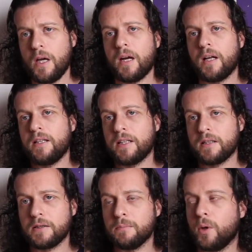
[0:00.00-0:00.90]
I think
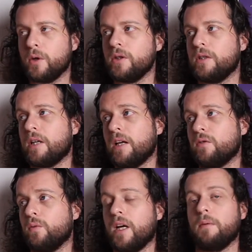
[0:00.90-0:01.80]
it's important
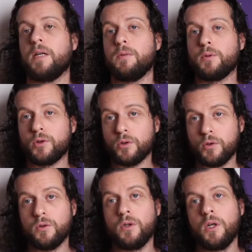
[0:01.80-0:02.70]
that when people
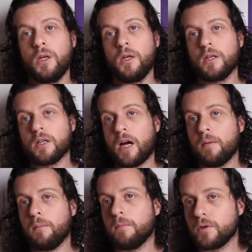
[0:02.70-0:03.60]
do
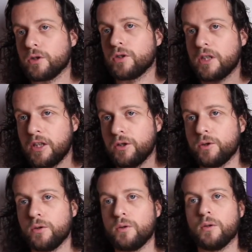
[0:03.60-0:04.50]
come to see
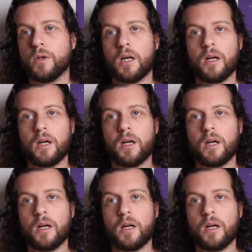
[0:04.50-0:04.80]
you,